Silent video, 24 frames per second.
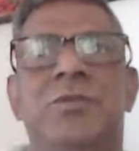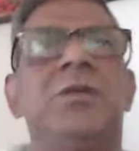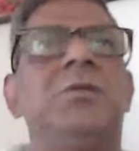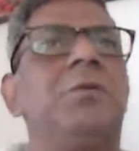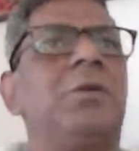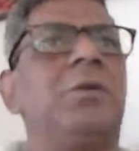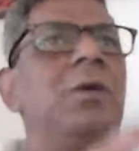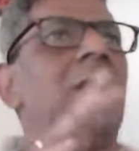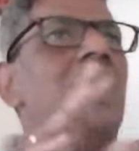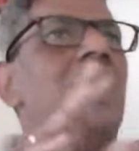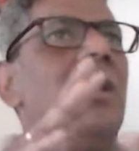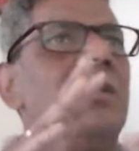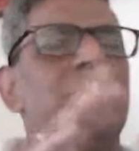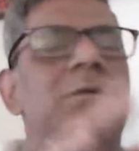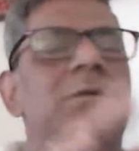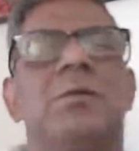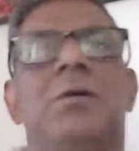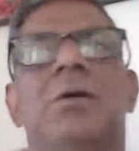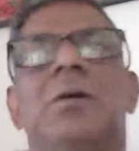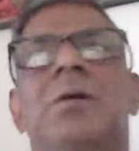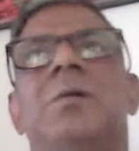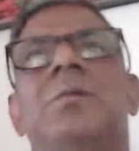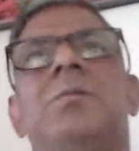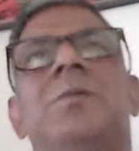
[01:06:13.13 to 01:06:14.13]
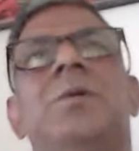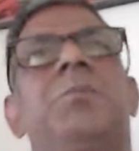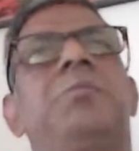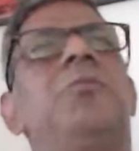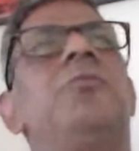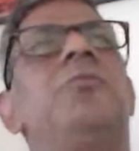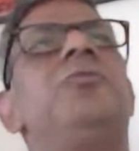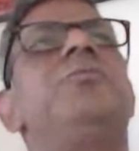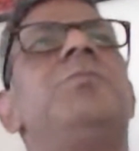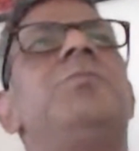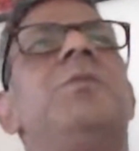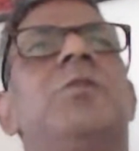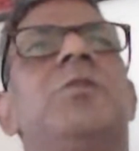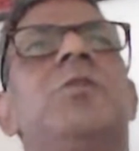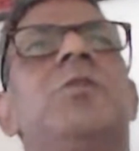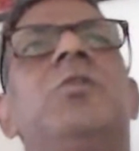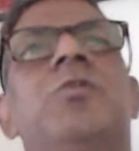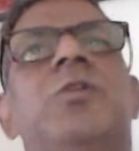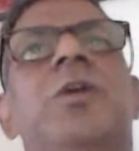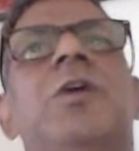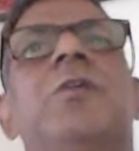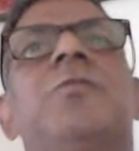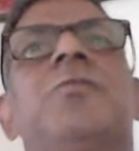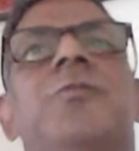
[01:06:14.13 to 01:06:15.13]
Say, the postman was
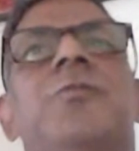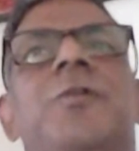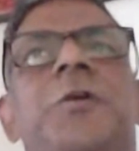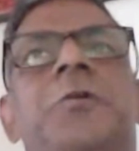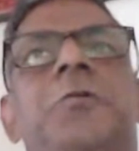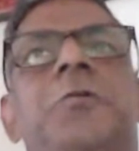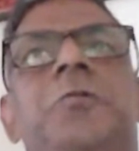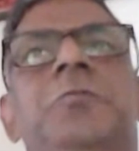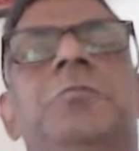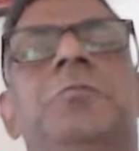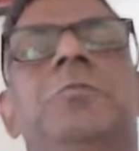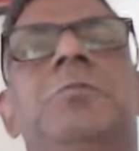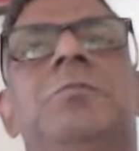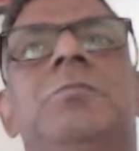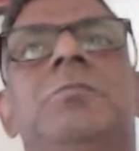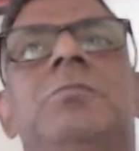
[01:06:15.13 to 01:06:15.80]
looking for you.